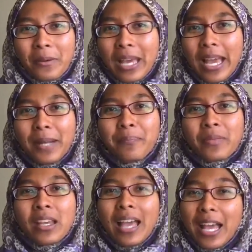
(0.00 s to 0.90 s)
Okay,
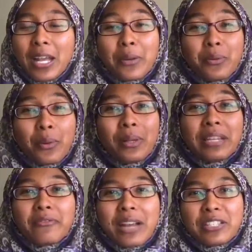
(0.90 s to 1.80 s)
and enroll
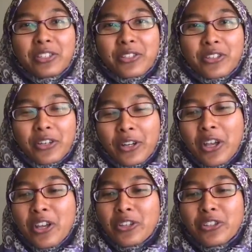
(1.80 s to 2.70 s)
and register.
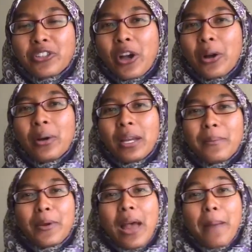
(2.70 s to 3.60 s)
So
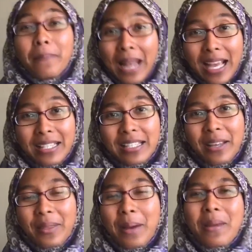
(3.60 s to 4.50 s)
I'm blessed
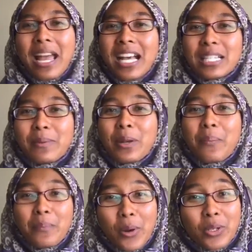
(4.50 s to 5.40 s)
that my husband
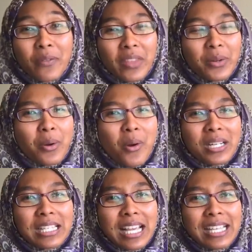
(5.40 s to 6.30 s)
on most of the
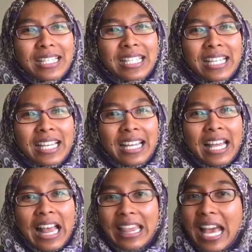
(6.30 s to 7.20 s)
courses,
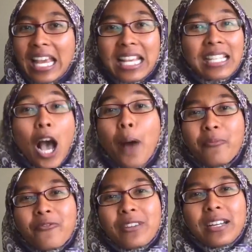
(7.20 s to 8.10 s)
that he's
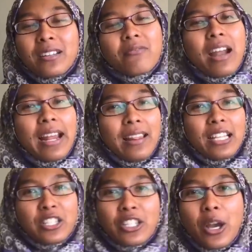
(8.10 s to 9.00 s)
up for it. Right,
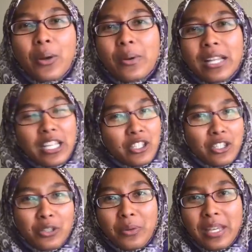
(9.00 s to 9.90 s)
let's go, let's
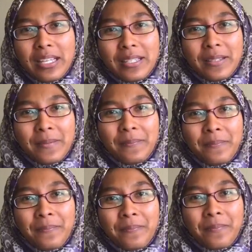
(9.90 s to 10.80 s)
do this.
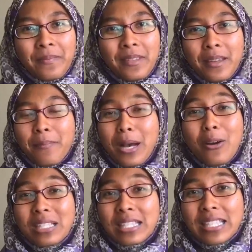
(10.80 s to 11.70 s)
But
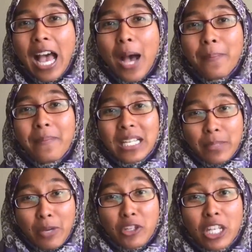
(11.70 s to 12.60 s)
on some,
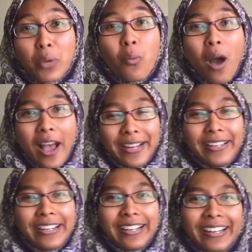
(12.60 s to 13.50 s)
especially
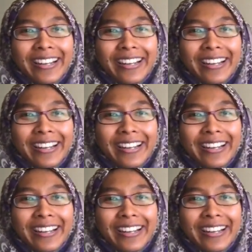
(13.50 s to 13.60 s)
one